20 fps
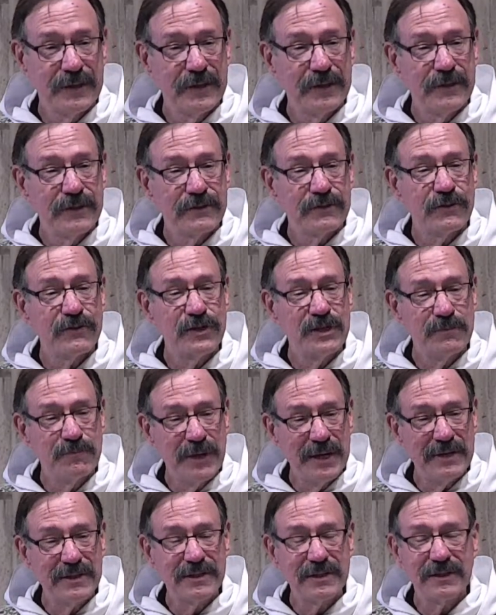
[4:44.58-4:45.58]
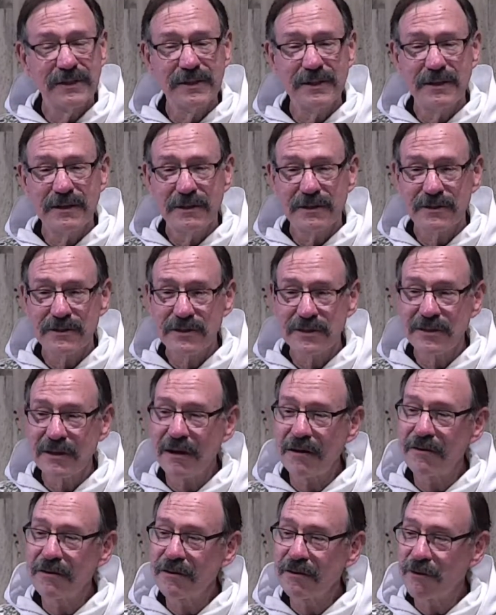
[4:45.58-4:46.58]
So she basically
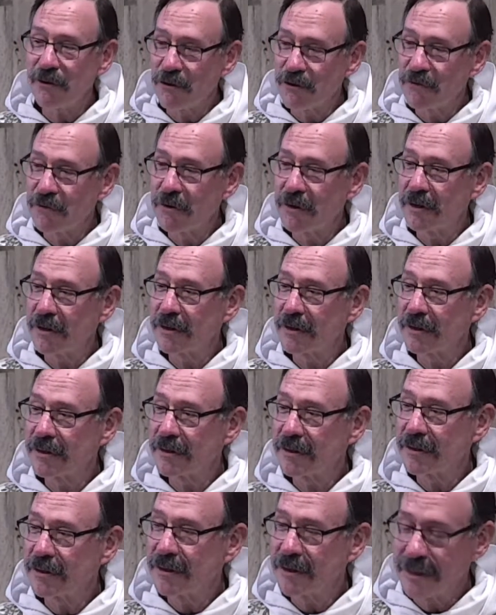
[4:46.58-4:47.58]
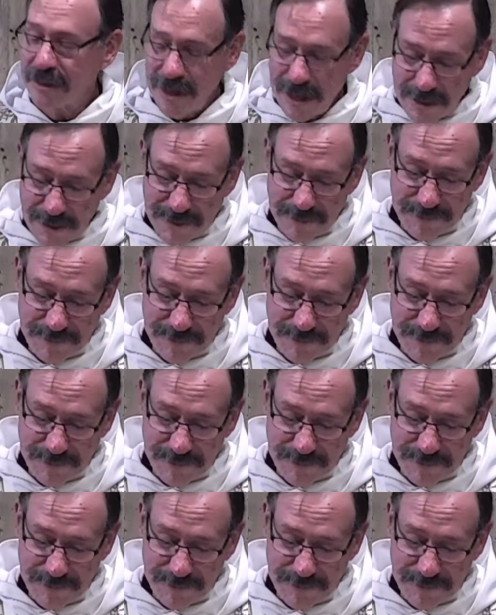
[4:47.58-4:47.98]
started over again.